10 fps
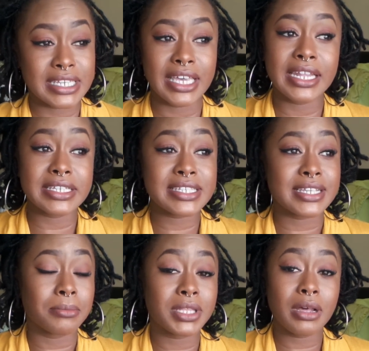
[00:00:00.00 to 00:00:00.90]
It is
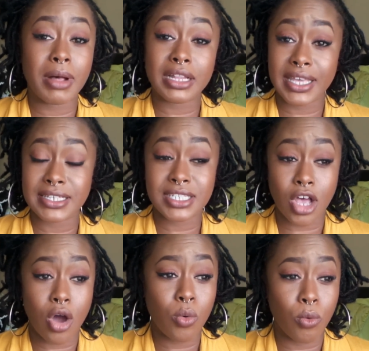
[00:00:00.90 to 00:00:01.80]
something about that
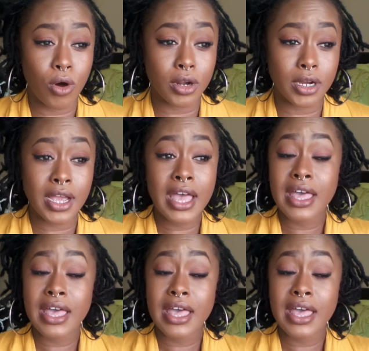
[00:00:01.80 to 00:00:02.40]
salt water.